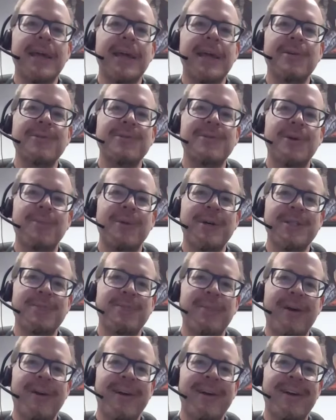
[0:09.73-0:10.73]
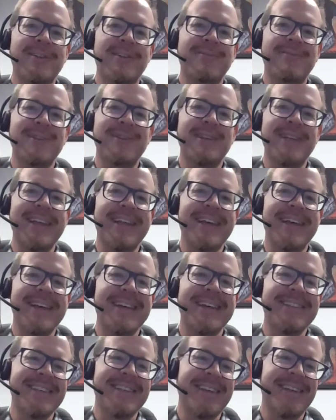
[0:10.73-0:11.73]
Thank you so much, Mariela, for leading
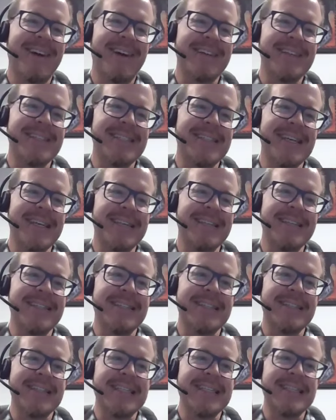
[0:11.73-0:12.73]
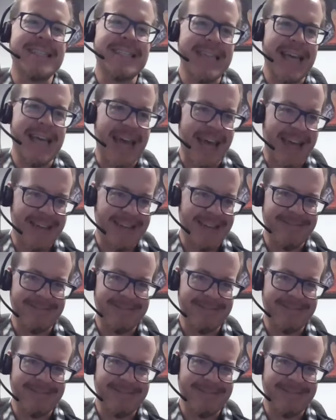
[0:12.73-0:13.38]
us in our sit today.